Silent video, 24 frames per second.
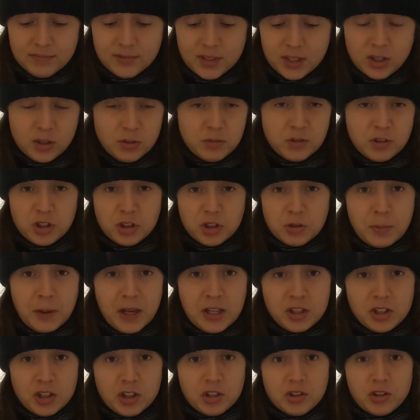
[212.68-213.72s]
it's just
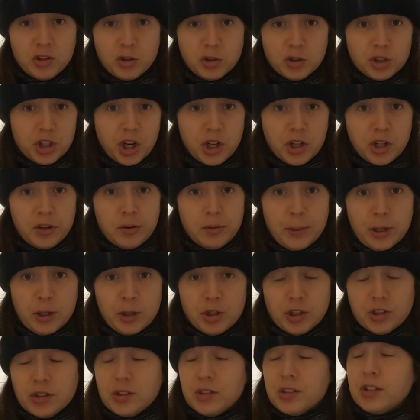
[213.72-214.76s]
better to not show your
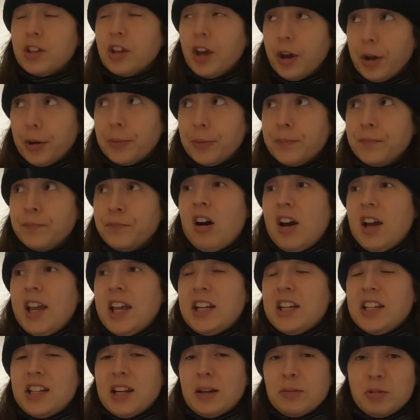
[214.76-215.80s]
emotions. So I
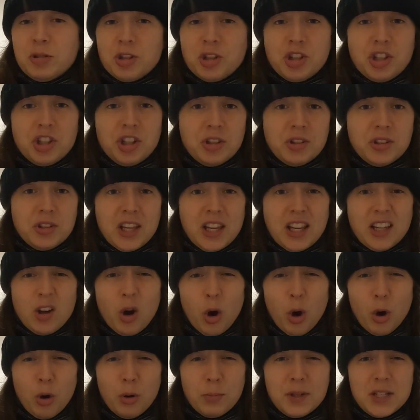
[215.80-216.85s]
ended up just using
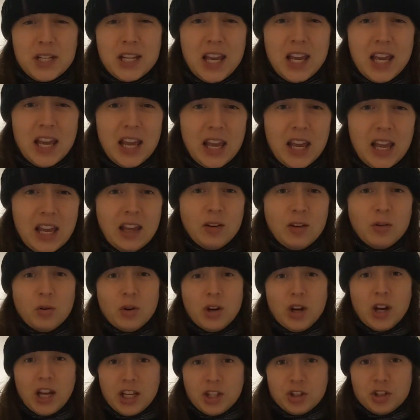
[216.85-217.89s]
comedy
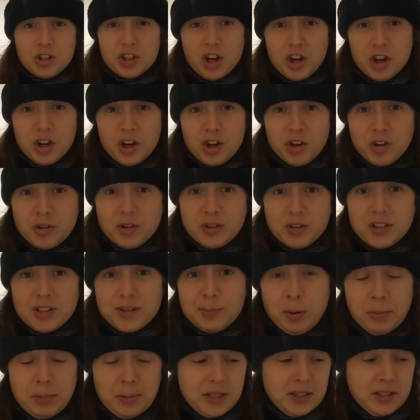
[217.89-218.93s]
or like jokes,
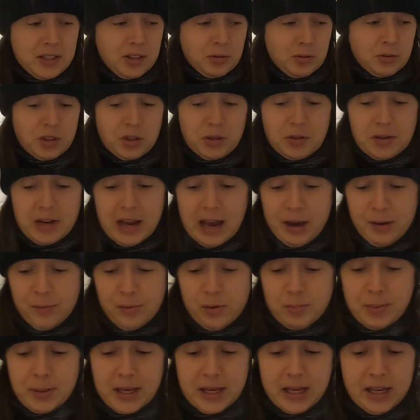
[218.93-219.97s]
probably still do now
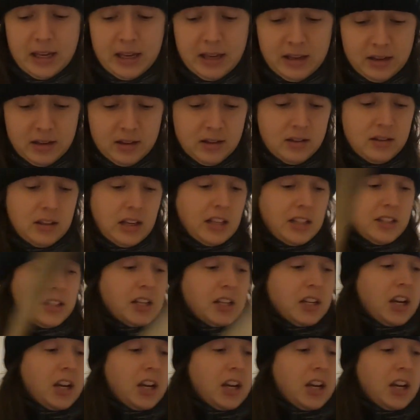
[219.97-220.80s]
a bit, as